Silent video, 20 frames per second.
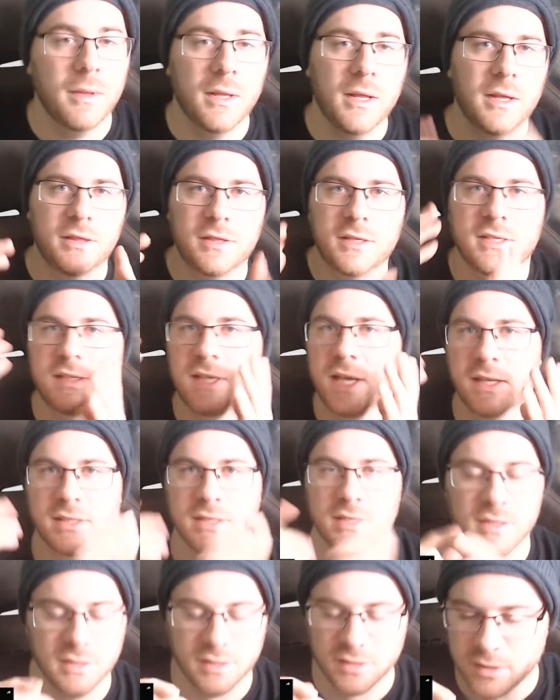this
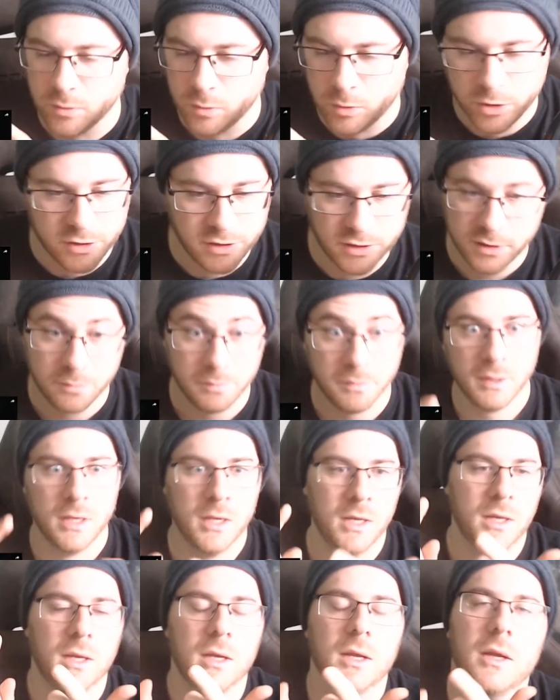headset is the worst.
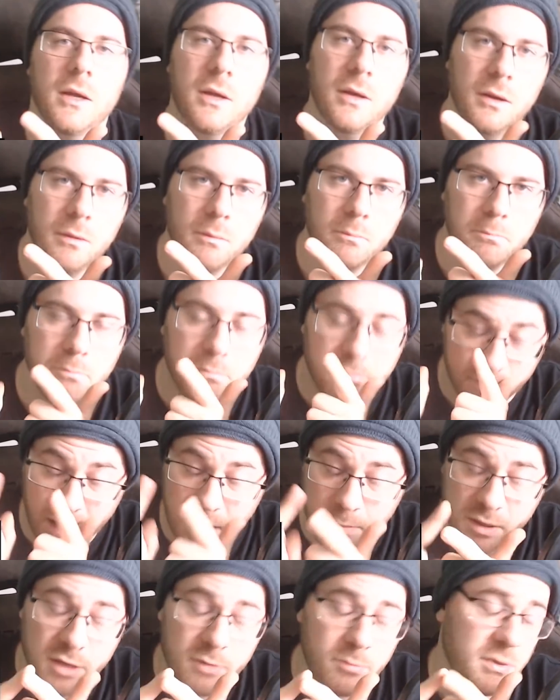
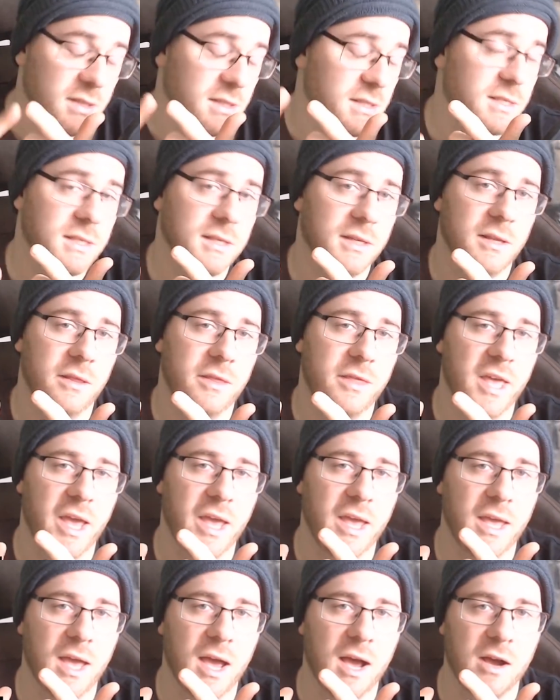Maybe it means
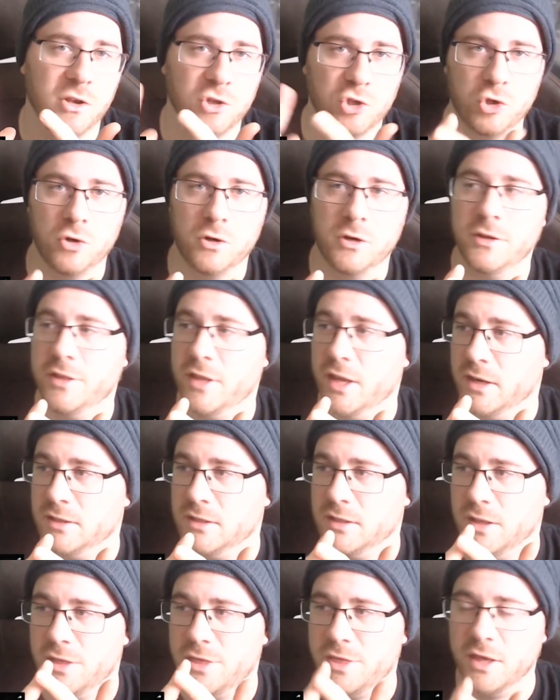they are sure that
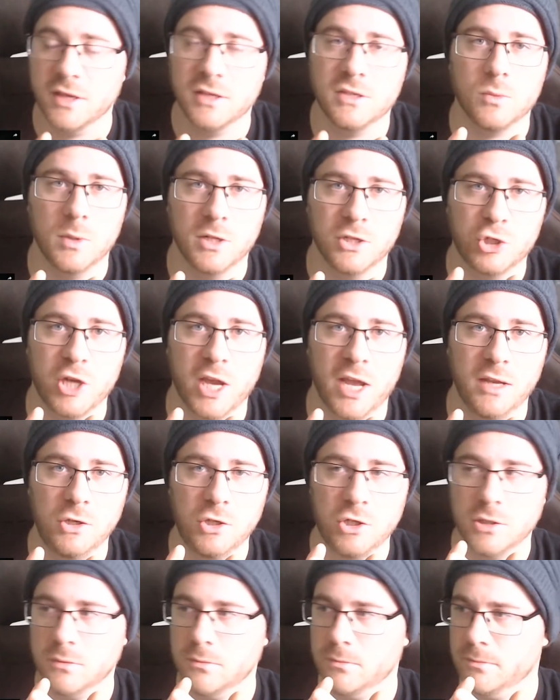things will change.